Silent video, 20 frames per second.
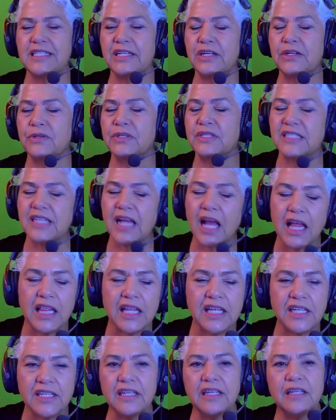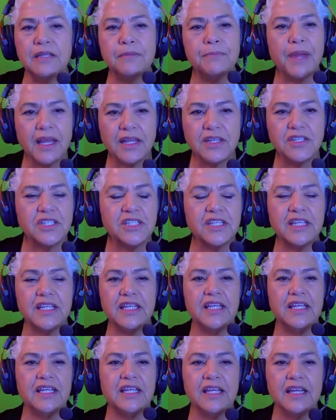you know, a silent E, magic
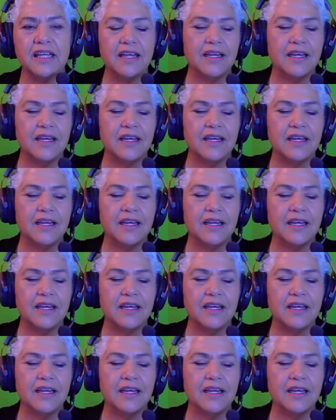E.